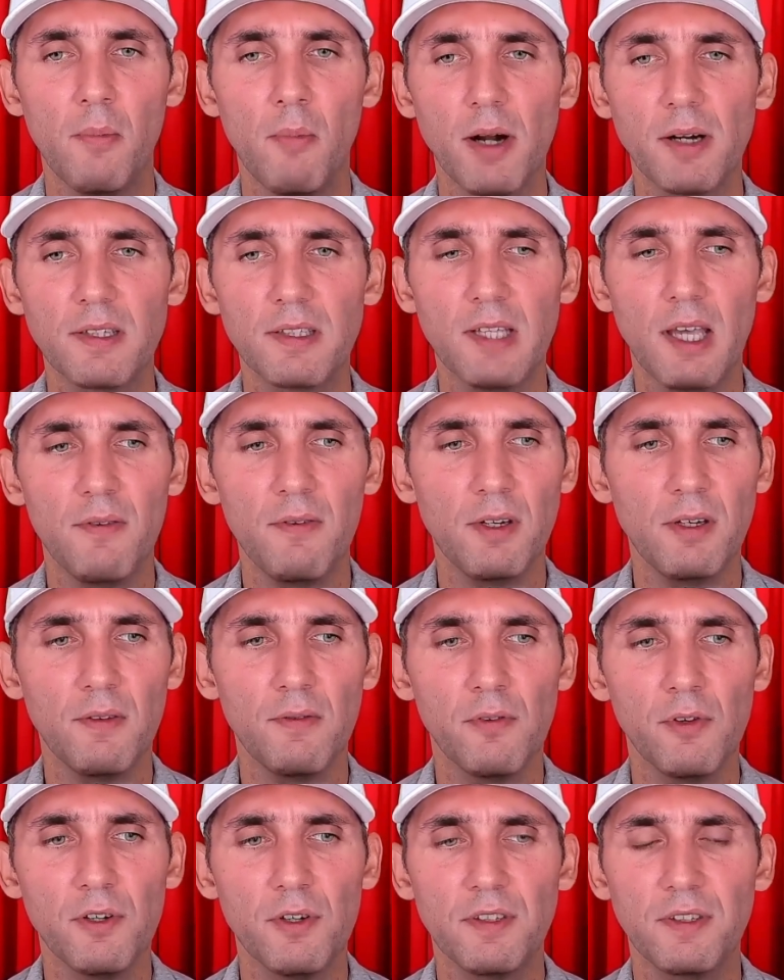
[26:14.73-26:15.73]
Mark
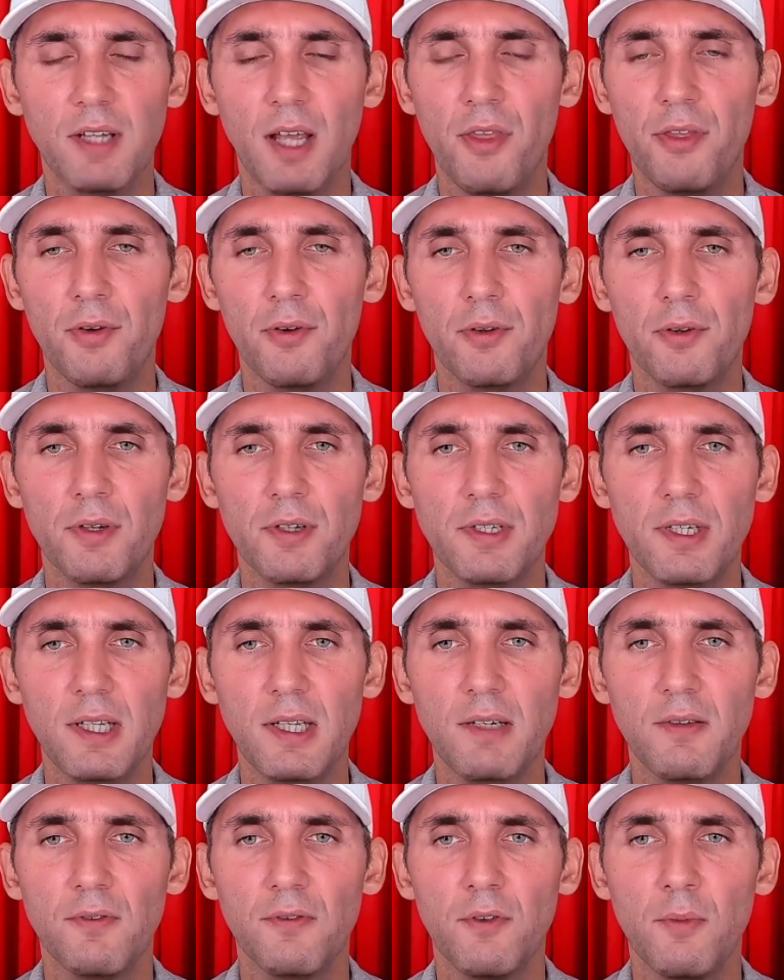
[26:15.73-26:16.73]
7, verse 10 through
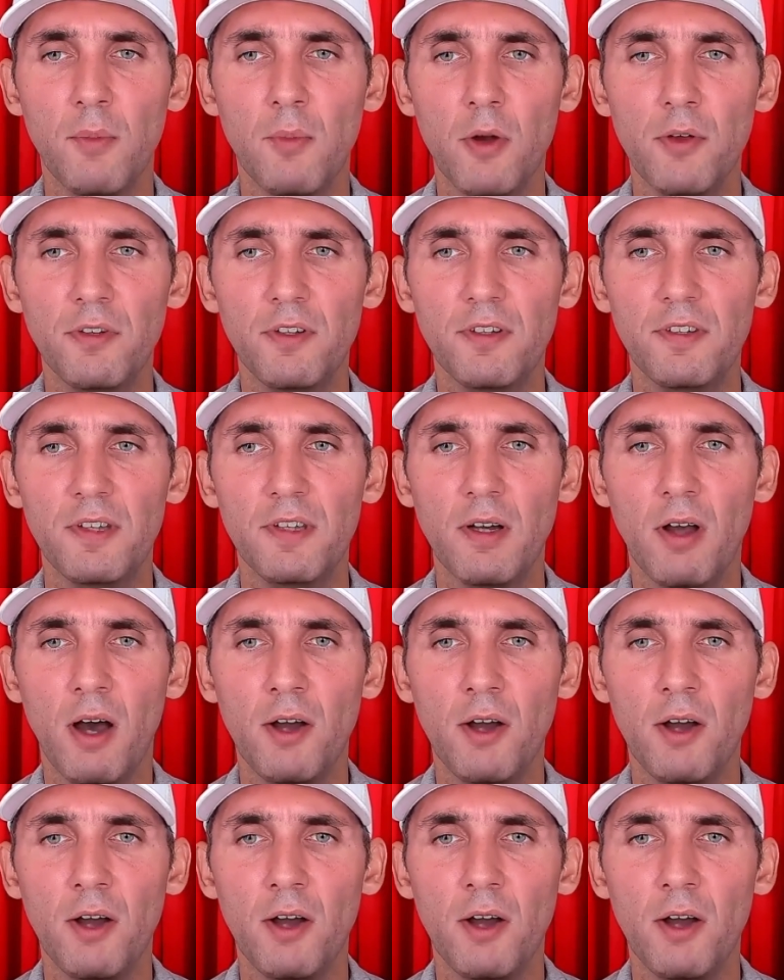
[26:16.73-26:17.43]
13, for Moses said,